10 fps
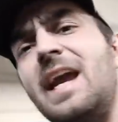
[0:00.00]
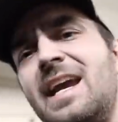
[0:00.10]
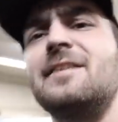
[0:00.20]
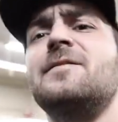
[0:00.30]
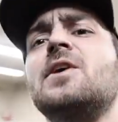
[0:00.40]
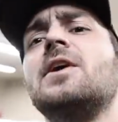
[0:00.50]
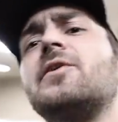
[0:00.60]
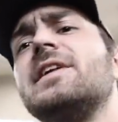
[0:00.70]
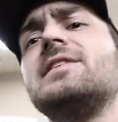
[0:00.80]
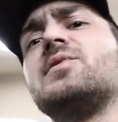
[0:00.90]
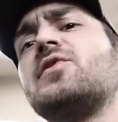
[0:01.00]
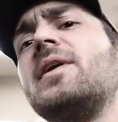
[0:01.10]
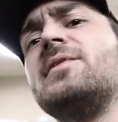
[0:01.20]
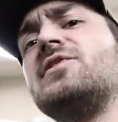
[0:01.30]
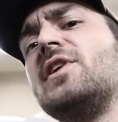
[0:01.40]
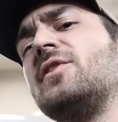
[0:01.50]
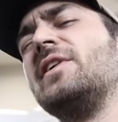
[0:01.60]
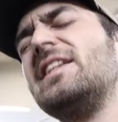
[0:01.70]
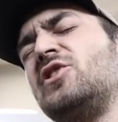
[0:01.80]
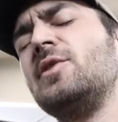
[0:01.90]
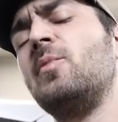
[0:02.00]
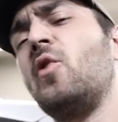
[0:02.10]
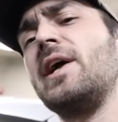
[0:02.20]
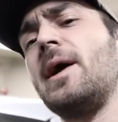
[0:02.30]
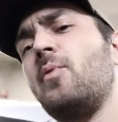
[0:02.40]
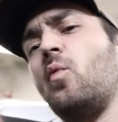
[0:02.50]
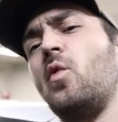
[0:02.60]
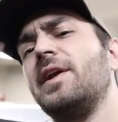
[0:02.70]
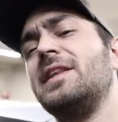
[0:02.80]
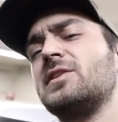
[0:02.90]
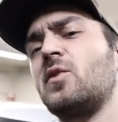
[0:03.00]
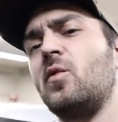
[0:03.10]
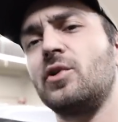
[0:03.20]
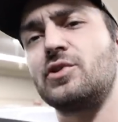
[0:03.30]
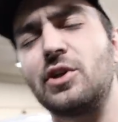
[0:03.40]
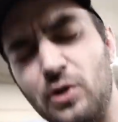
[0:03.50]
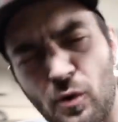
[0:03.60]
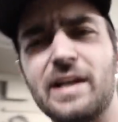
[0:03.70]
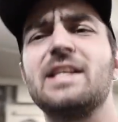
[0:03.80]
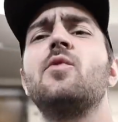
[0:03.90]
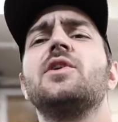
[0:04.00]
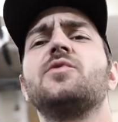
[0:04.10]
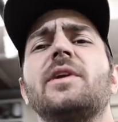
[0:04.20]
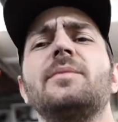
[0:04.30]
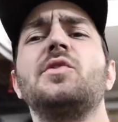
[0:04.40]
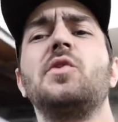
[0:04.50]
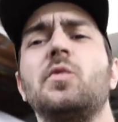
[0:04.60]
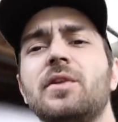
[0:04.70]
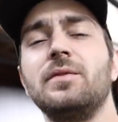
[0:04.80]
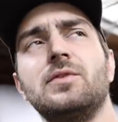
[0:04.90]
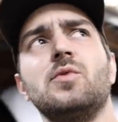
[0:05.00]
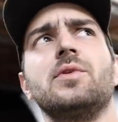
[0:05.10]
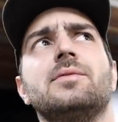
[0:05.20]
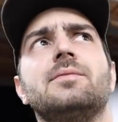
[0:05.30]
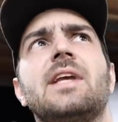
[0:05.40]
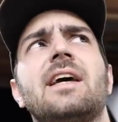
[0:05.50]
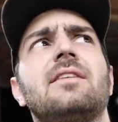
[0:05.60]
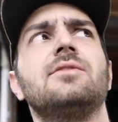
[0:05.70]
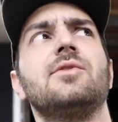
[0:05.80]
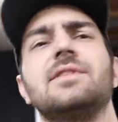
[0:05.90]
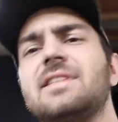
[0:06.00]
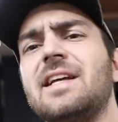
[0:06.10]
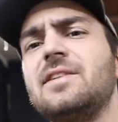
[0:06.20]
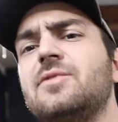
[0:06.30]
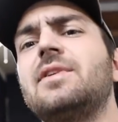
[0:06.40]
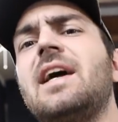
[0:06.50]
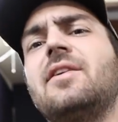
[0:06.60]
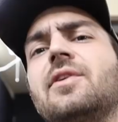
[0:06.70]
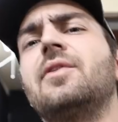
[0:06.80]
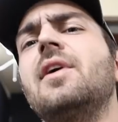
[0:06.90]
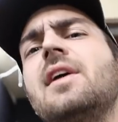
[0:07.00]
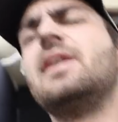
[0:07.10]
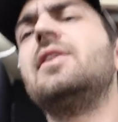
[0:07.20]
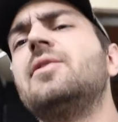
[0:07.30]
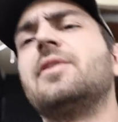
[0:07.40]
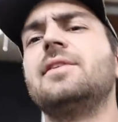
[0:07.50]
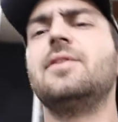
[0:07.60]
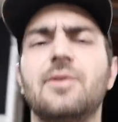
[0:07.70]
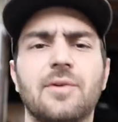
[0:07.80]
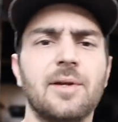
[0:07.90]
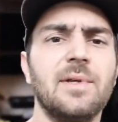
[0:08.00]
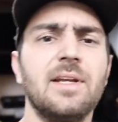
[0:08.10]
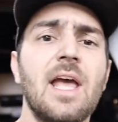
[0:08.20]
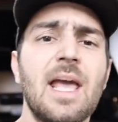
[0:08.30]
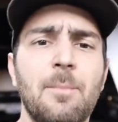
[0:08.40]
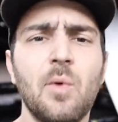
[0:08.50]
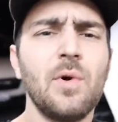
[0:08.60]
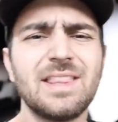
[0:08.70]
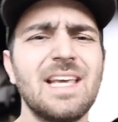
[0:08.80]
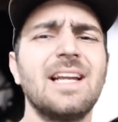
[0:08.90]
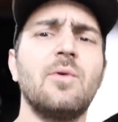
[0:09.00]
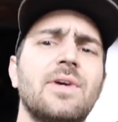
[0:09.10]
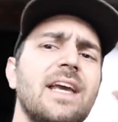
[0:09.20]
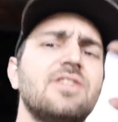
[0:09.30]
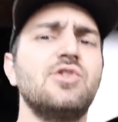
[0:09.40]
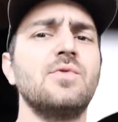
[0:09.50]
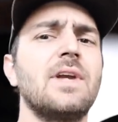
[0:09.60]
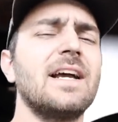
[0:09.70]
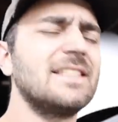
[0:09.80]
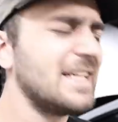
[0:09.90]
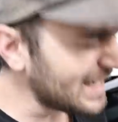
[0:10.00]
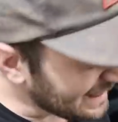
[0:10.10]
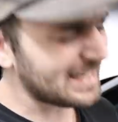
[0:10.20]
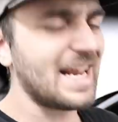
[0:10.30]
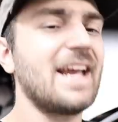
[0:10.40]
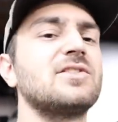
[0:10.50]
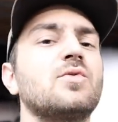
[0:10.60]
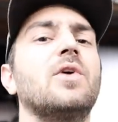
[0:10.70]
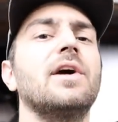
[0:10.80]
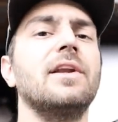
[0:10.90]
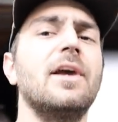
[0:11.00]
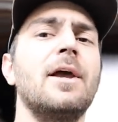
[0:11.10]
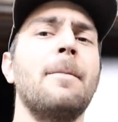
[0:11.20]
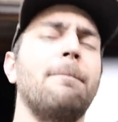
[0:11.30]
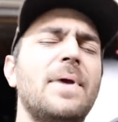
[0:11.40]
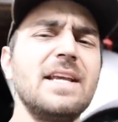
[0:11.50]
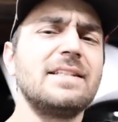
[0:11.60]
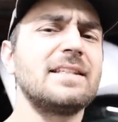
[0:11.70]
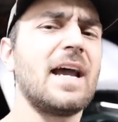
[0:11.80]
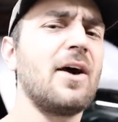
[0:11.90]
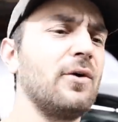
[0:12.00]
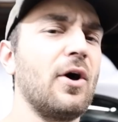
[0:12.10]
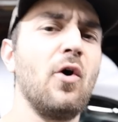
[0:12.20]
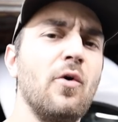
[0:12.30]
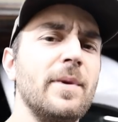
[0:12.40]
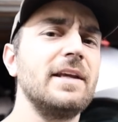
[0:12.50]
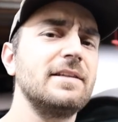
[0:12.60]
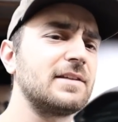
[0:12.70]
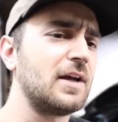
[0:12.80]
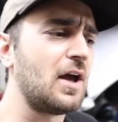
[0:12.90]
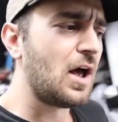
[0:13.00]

And if you're not already subscribed to the channel, hit your boy up one of these corners. No idea which one I'm doing doing yet, doing tonight, doing, I don't know. You know what, you know what I mean. But with that, I will catch you guys in the next one. Peace out, homies.